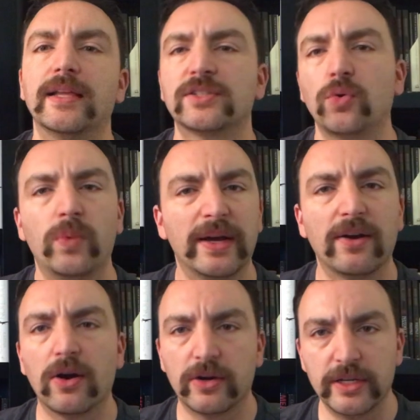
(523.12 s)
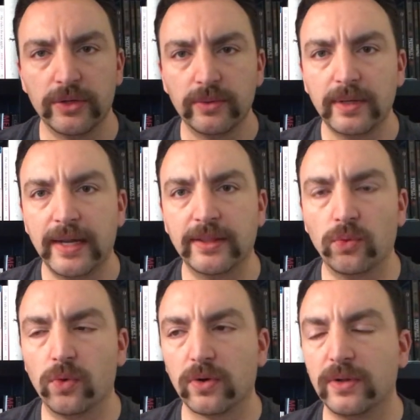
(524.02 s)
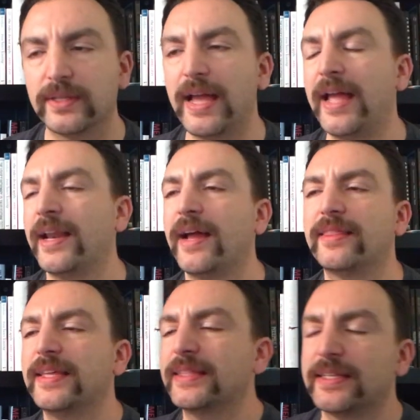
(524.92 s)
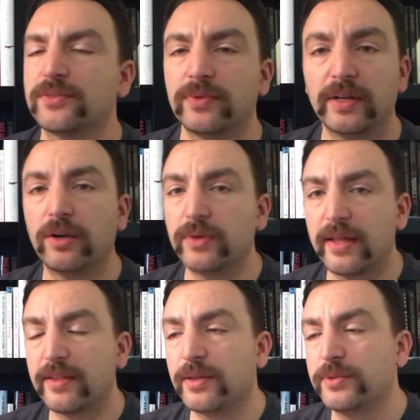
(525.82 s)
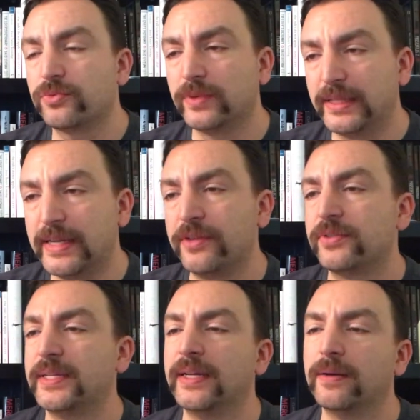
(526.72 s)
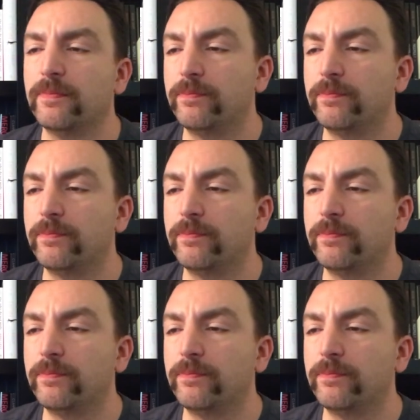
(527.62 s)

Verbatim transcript: So where are you in the world? And I think that's, re I thought that was really interesting.